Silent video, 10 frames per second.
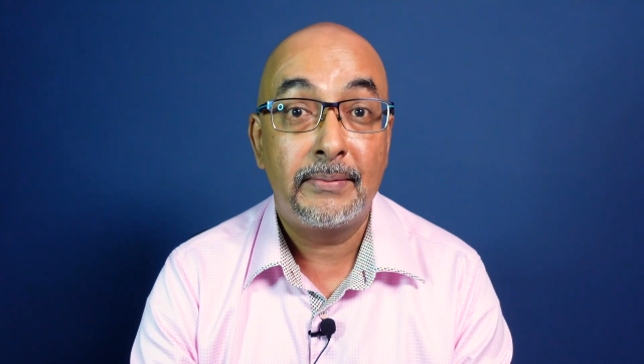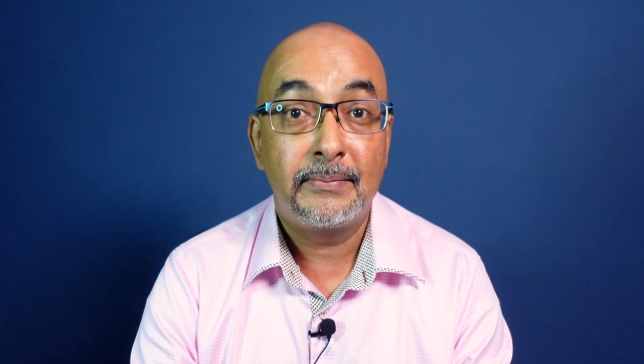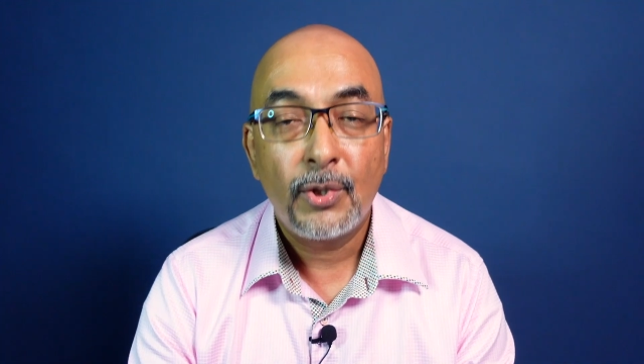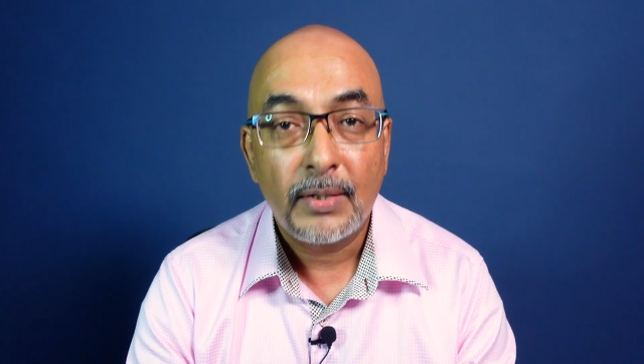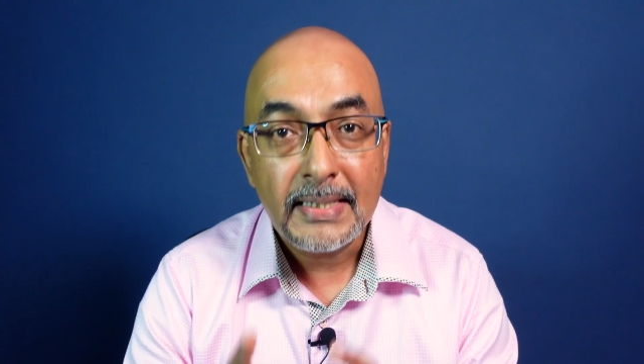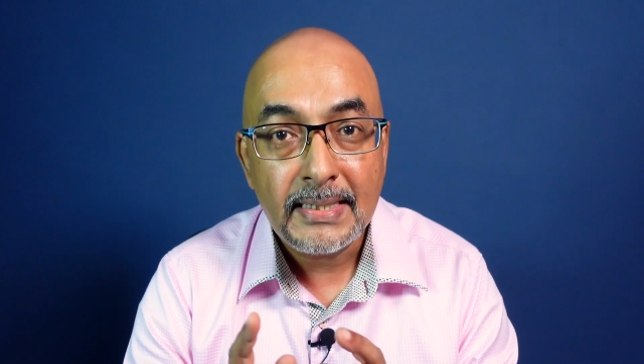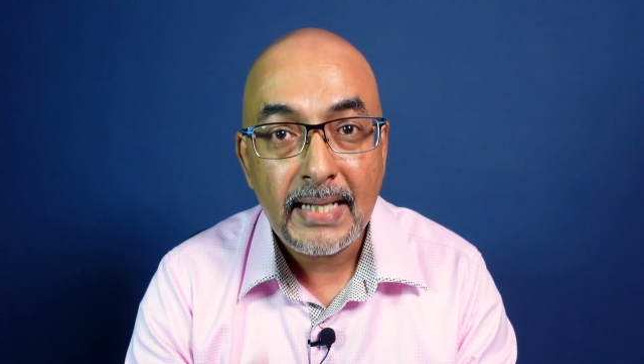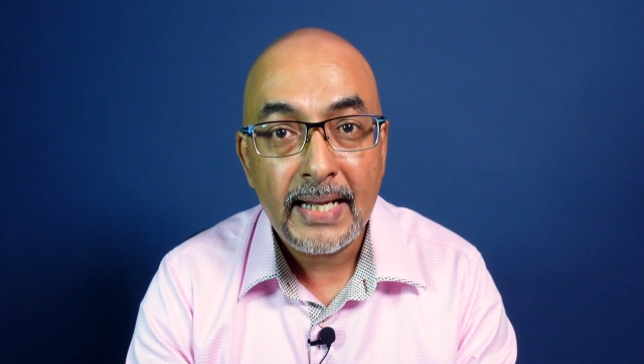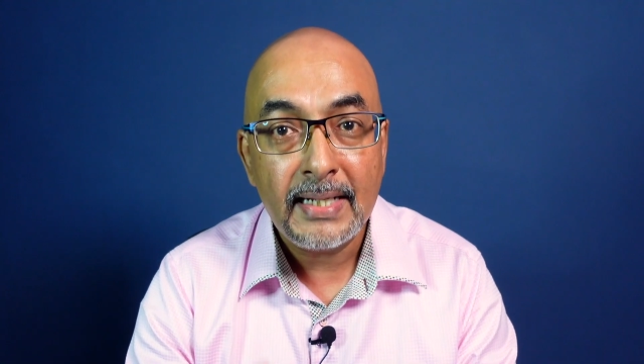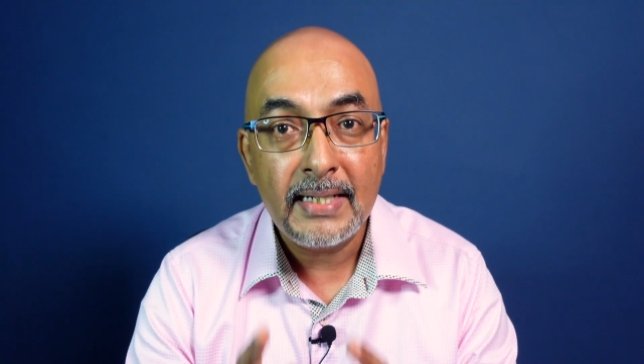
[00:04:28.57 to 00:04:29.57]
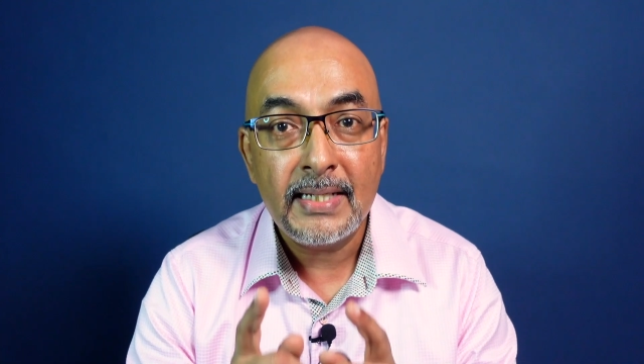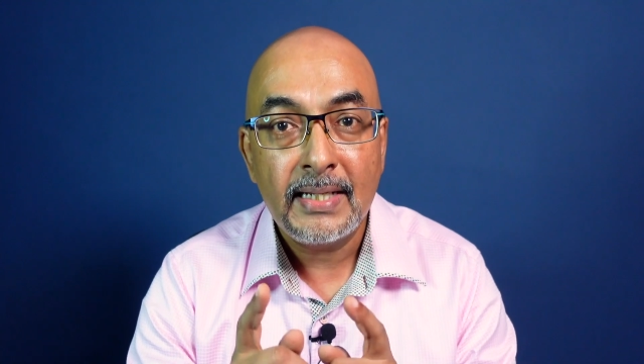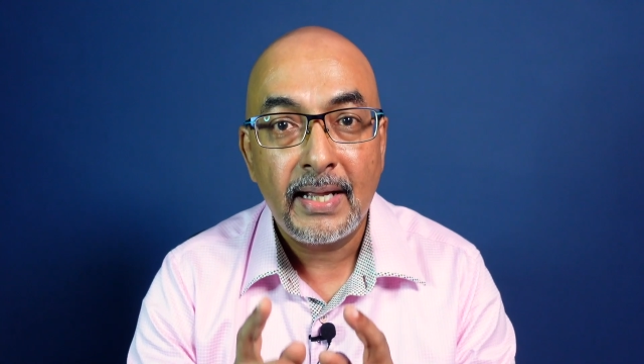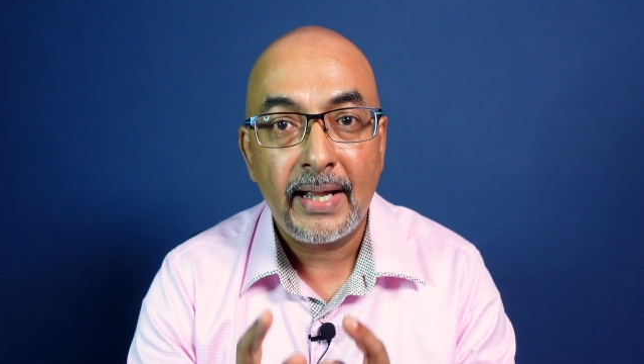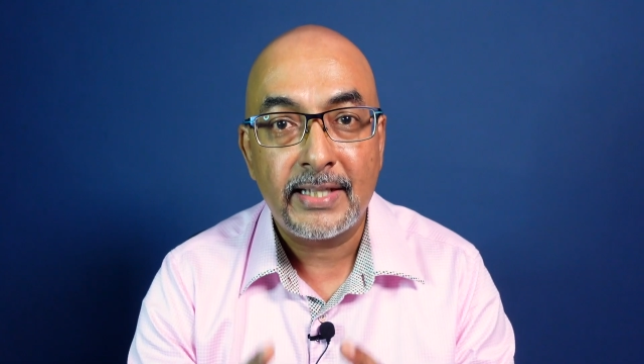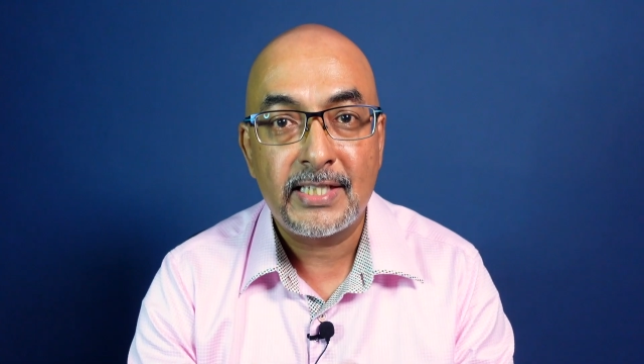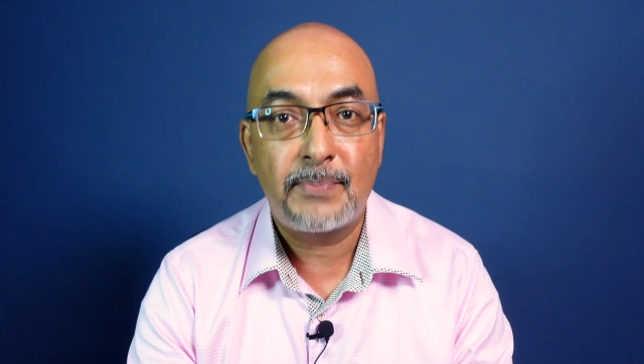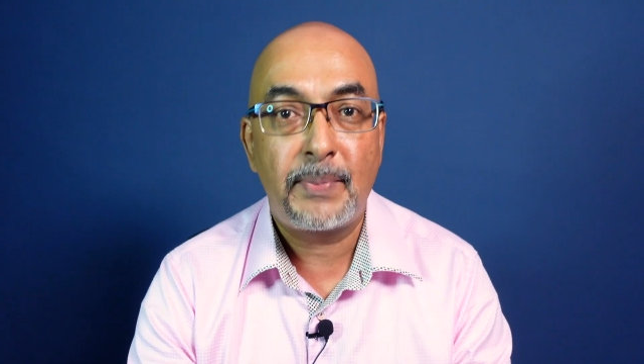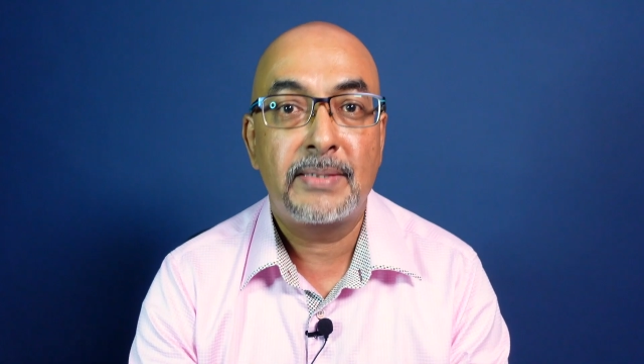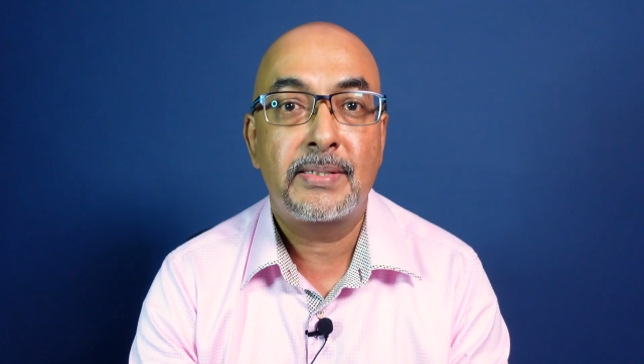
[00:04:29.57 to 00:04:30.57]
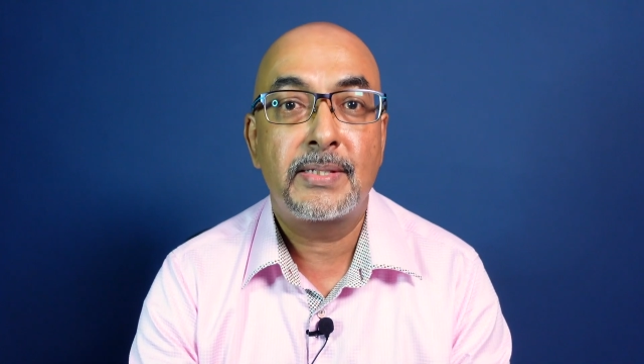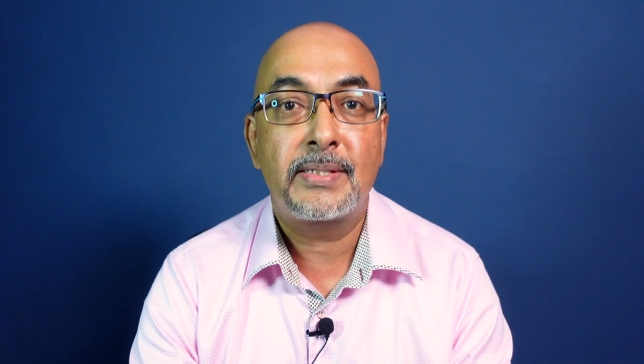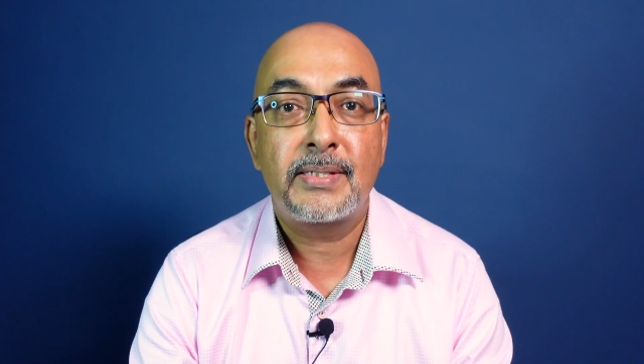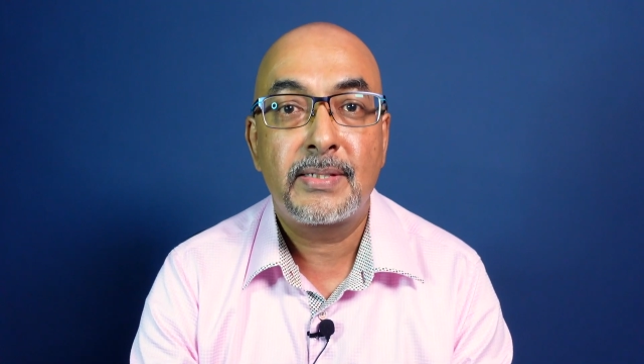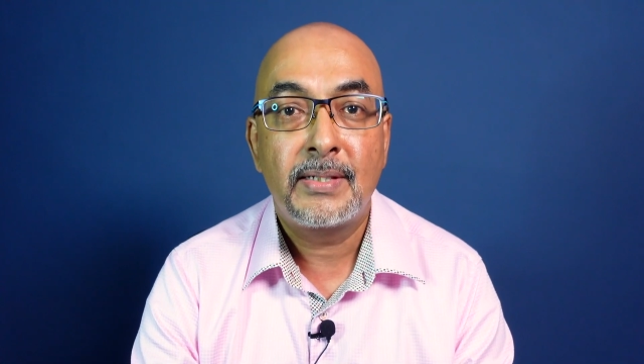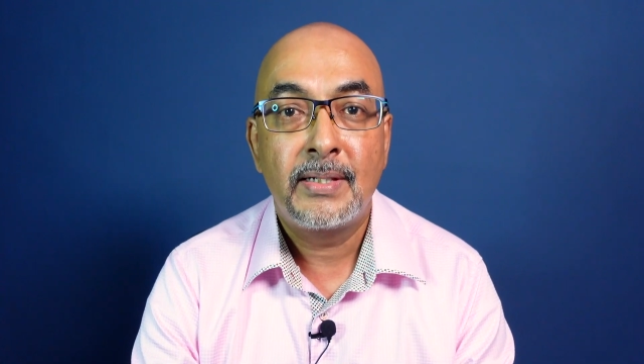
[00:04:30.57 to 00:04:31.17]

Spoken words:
Your daily expenses.